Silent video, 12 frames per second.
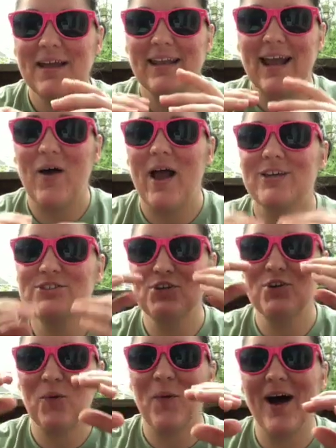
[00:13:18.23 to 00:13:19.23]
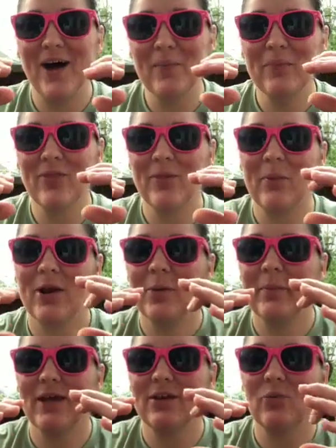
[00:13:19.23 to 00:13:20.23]
Now, as you go up the
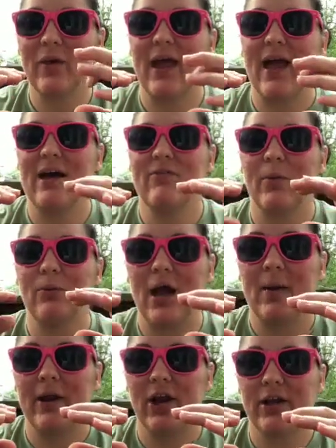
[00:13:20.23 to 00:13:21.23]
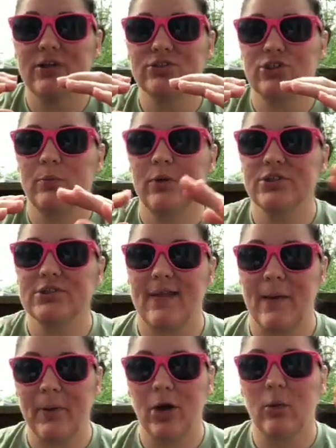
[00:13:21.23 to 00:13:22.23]
pyramid, we have our primary consumers, and
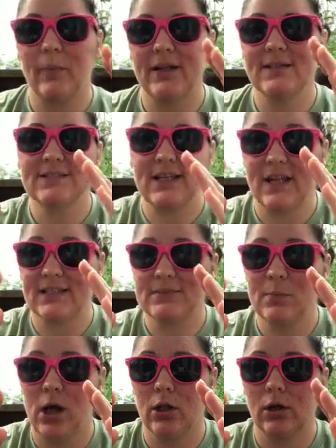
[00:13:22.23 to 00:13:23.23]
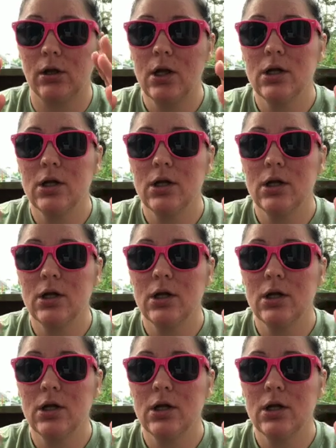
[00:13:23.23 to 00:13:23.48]
that pyramid is getting smaller.